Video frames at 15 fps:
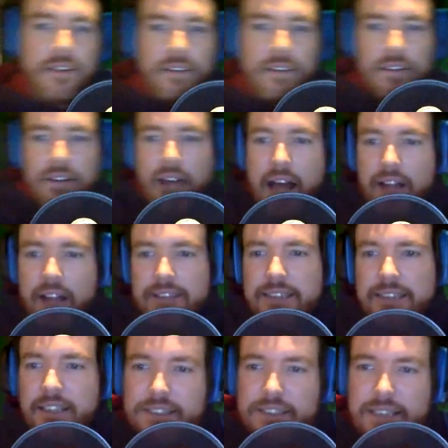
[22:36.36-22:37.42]

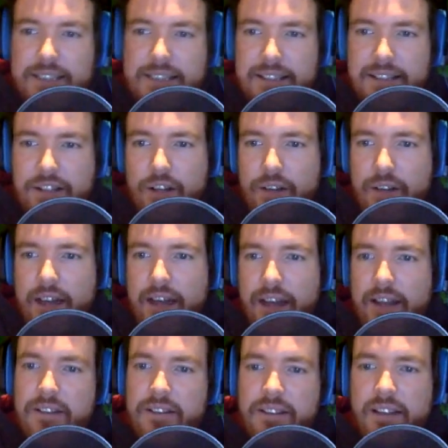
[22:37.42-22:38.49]
Alexander said didn't know that,
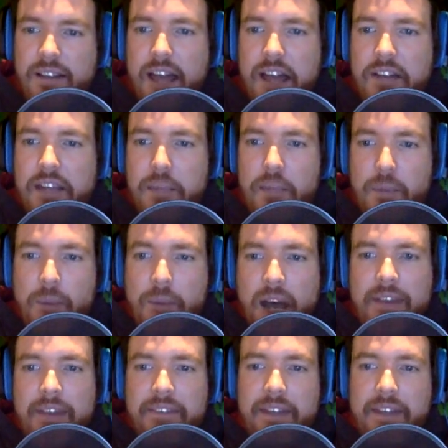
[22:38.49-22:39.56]
and keep in mind
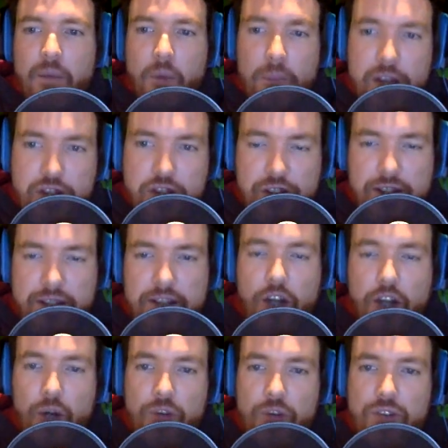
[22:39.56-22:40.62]
that they were mentioned in
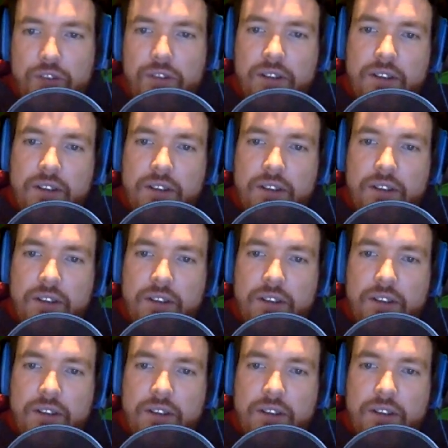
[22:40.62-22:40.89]
notes,